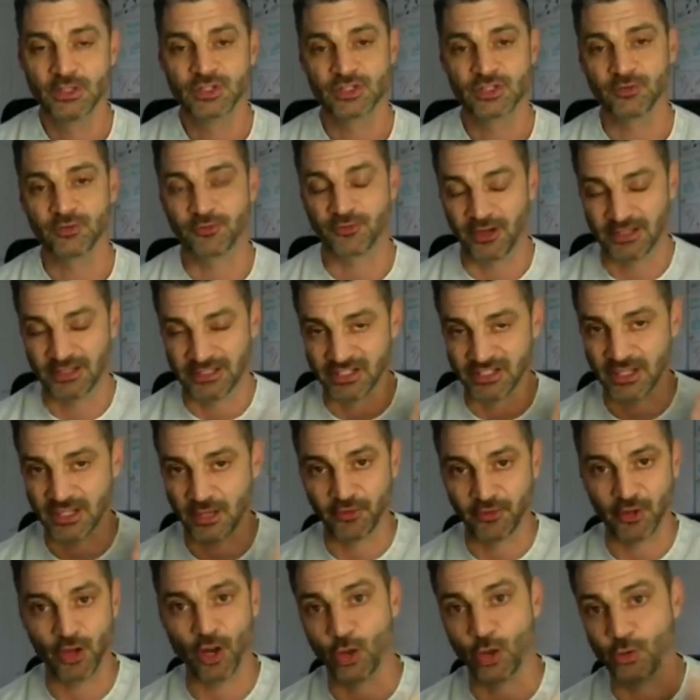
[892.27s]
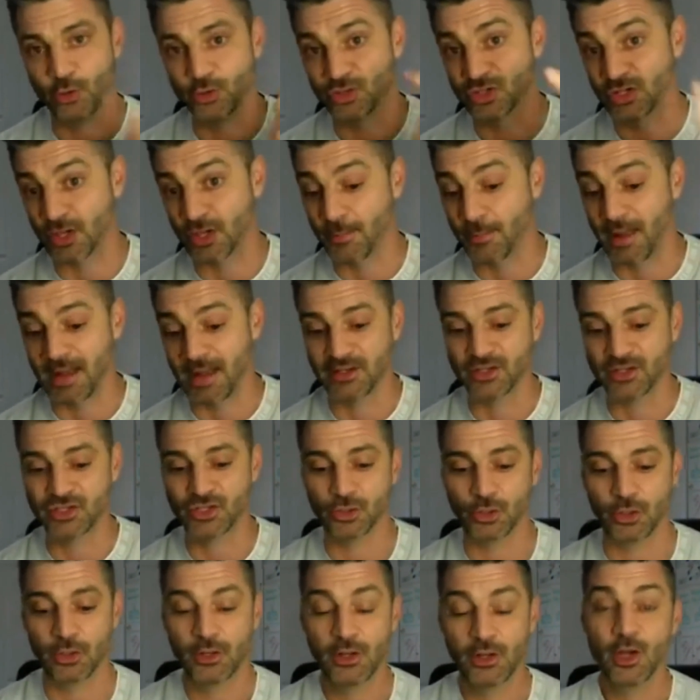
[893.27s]
So find yourself a coach and a
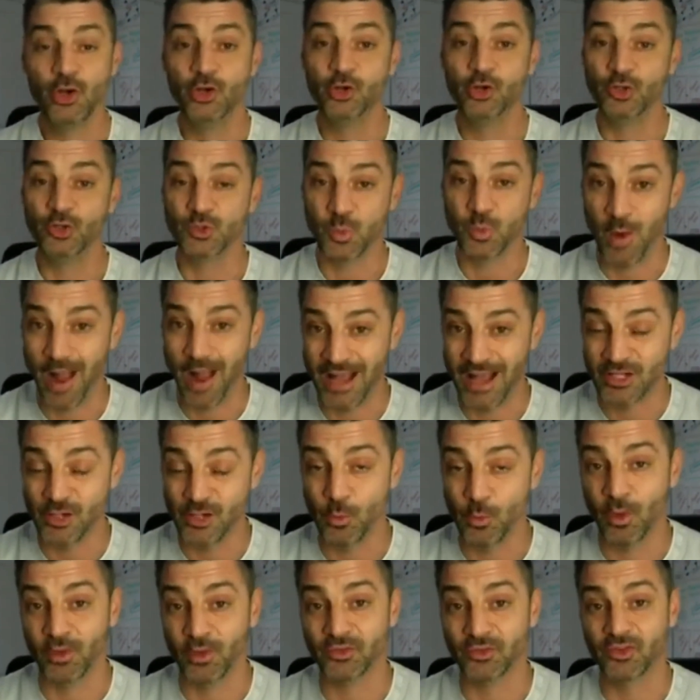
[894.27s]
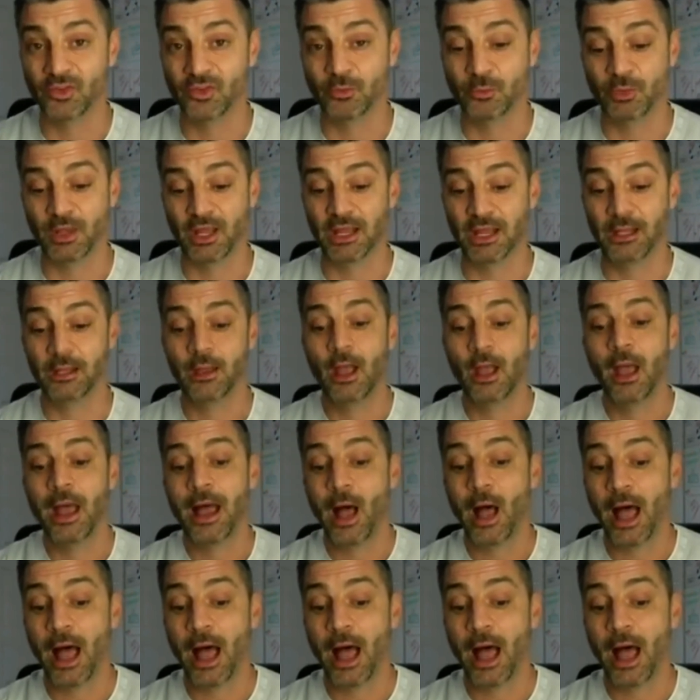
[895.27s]
mentor who's where you want to be.